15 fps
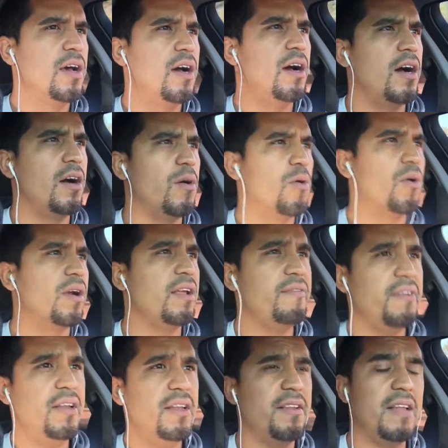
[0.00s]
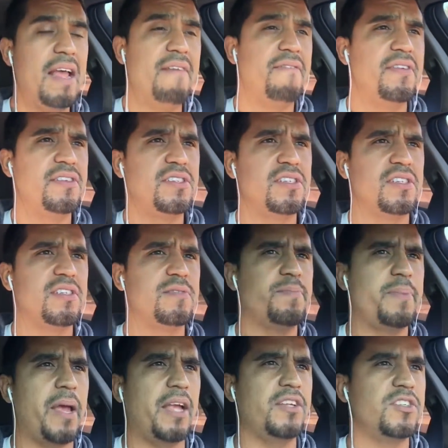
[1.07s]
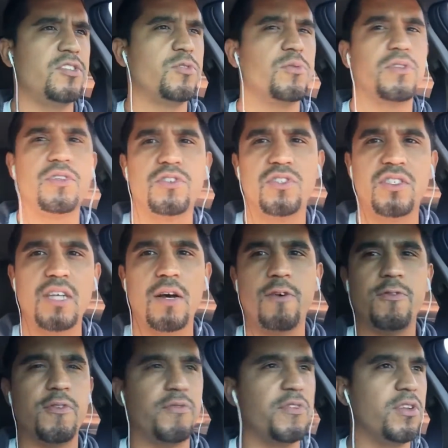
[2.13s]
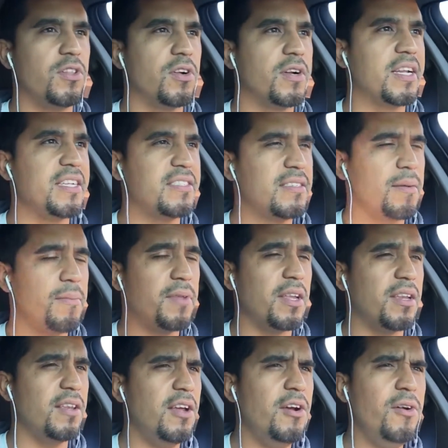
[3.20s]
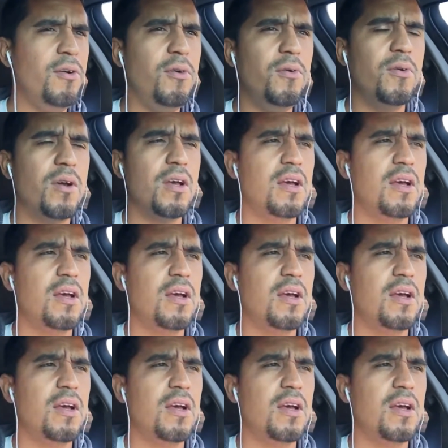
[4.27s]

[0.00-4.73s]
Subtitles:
or even if it's just patience with yourself, if you're learning something new,